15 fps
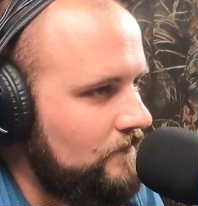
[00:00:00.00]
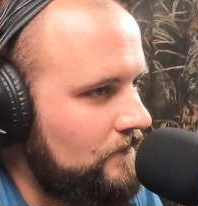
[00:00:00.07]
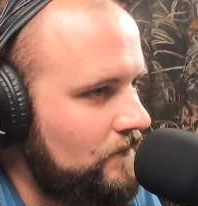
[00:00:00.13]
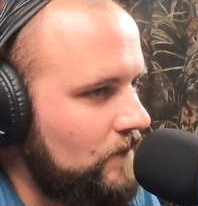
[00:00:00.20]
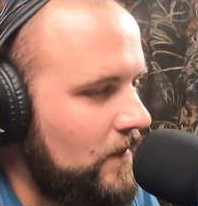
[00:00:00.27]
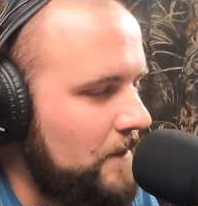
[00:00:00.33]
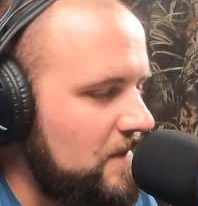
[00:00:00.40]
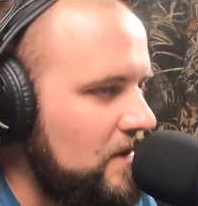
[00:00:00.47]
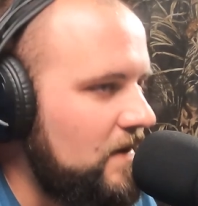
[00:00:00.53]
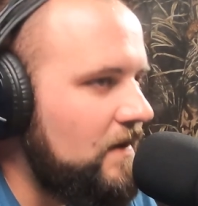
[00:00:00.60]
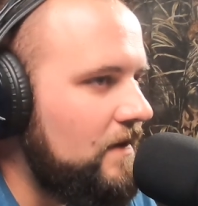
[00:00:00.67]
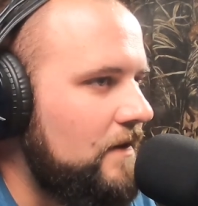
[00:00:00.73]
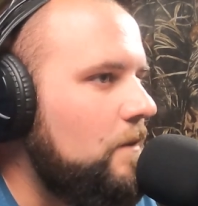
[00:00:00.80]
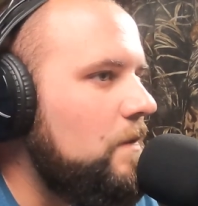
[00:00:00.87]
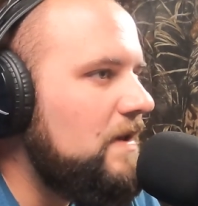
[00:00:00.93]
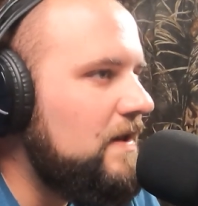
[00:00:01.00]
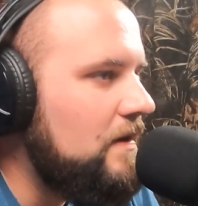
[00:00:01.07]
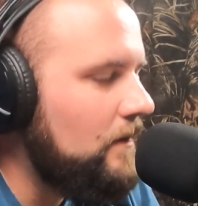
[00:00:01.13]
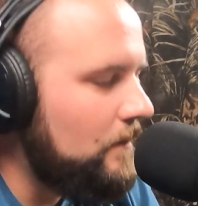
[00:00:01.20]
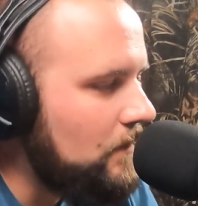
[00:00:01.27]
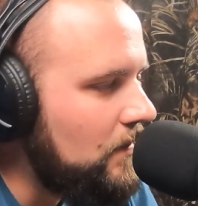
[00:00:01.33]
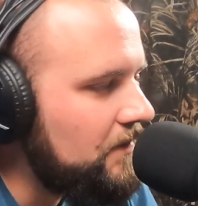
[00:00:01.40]
Well, I mean, you you would
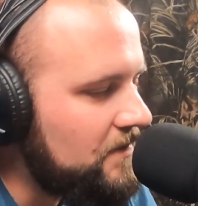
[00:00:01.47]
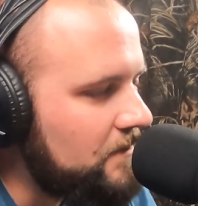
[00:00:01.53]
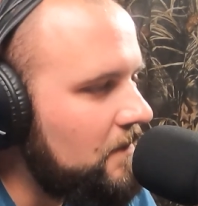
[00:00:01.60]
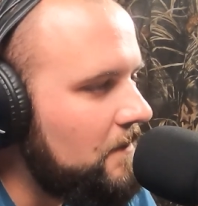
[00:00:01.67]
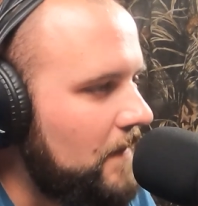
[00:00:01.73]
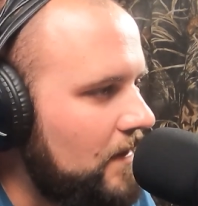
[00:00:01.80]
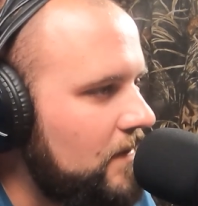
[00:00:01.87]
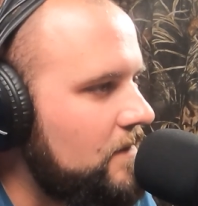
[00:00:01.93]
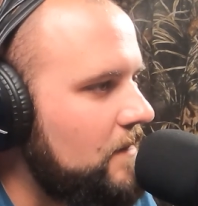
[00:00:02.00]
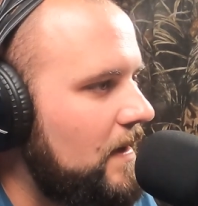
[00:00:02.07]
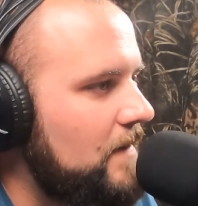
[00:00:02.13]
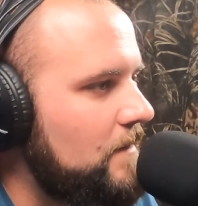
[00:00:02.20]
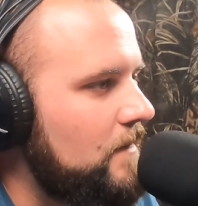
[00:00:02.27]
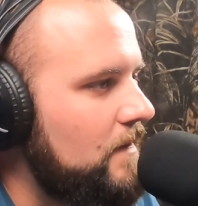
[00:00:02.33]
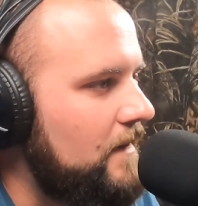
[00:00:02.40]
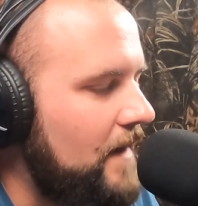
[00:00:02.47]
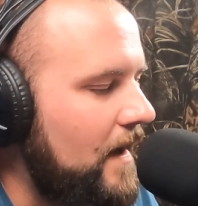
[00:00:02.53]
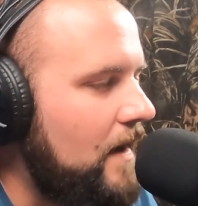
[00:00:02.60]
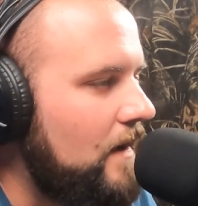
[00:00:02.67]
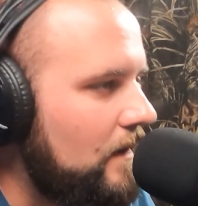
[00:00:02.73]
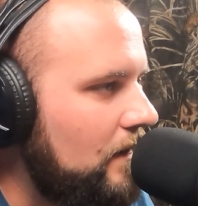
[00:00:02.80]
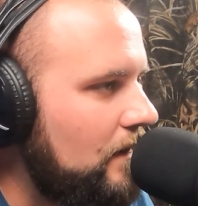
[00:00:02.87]
kill multiple birds while you I know, there.
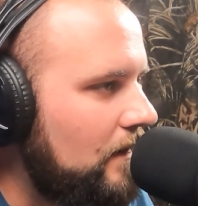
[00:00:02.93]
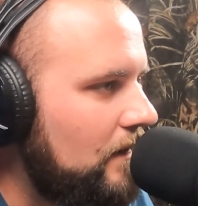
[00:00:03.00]
but like,